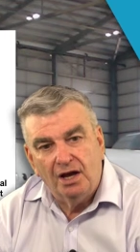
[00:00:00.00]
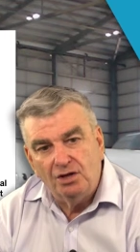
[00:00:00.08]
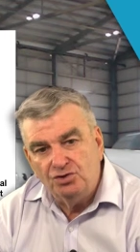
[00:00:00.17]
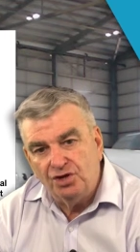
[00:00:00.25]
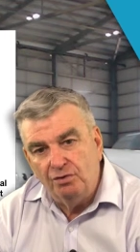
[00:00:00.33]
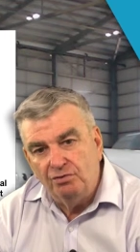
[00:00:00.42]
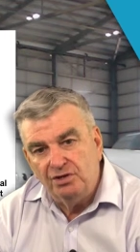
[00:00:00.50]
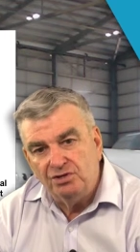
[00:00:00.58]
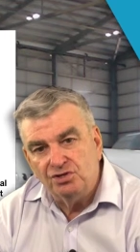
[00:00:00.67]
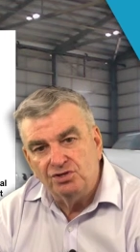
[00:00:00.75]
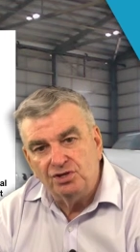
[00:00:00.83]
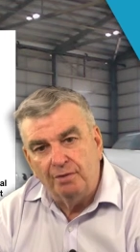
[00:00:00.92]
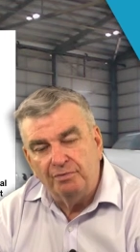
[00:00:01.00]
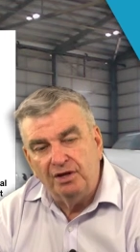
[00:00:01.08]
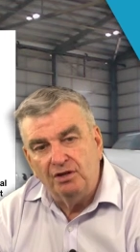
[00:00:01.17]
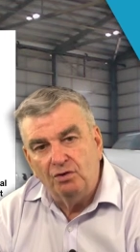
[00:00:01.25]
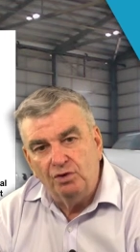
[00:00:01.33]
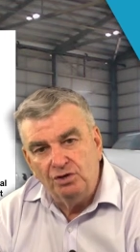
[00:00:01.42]
And so this is
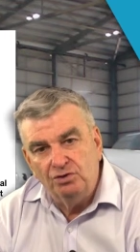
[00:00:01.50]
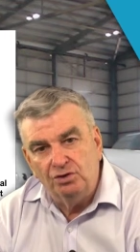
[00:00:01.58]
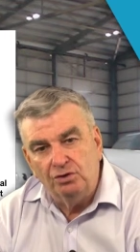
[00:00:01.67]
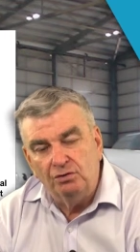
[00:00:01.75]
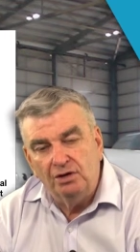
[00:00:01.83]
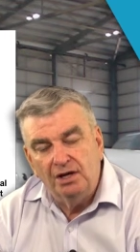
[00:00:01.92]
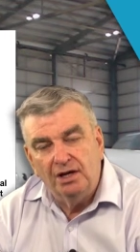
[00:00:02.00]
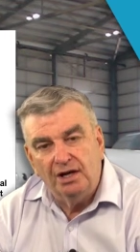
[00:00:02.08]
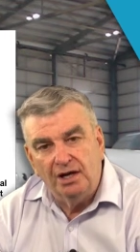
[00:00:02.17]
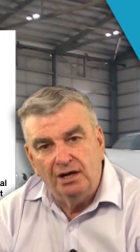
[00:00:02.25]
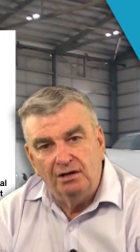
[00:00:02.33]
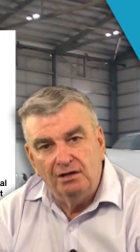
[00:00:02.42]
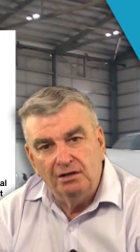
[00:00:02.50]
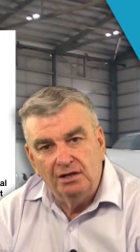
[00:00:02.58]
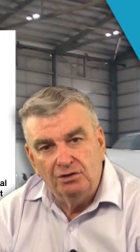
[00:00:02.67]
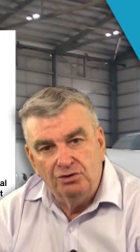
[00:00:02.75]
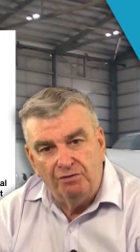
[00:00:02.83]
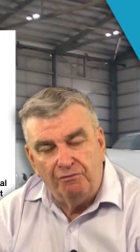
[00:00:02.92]
something that we do in
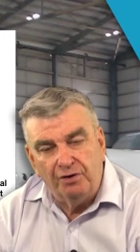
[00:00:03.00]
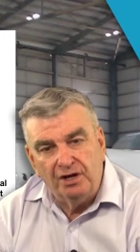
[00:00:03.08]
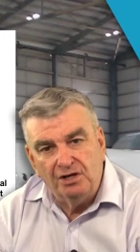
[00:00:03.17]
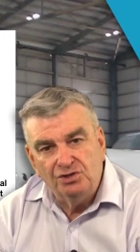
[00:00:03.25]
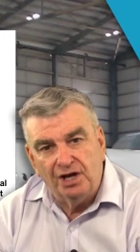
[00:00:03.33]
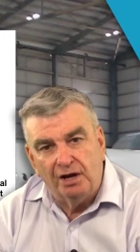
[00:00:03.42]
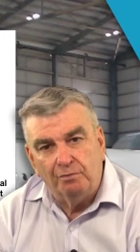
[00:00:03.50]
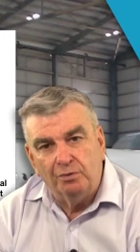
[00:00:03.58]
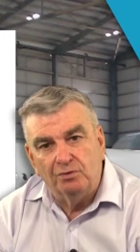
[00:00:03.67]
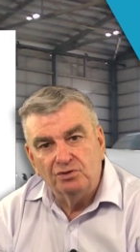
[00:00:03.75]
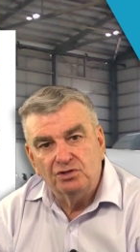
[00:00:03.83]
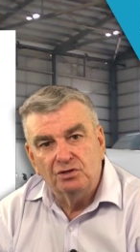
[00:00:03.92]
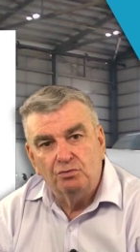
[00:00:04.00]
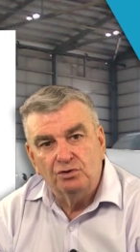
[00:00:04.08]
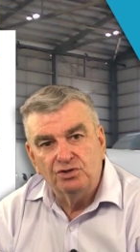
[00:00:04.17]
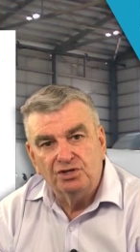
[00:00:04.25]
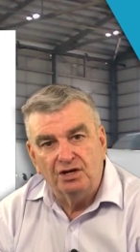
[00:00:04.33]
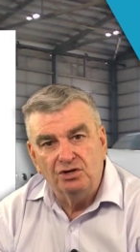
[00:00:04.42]
different examples that we'll
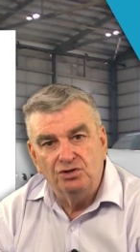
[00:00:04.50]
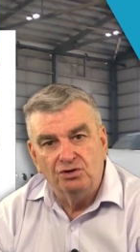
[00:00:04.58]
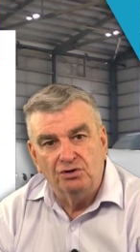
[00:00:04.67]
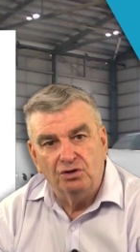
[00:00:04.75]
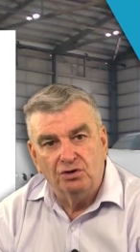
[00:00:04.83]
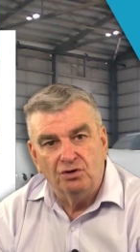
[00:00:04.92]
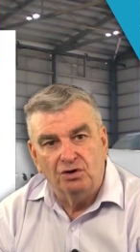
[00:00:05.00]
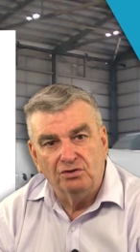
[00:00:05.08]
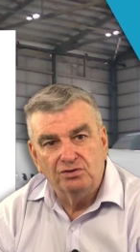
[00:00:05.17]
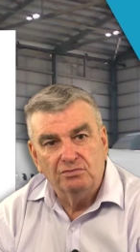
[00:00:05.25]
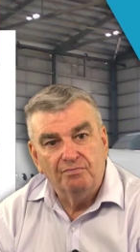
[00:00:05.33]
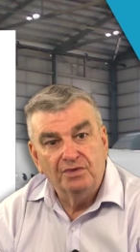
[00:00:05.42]
study during the course.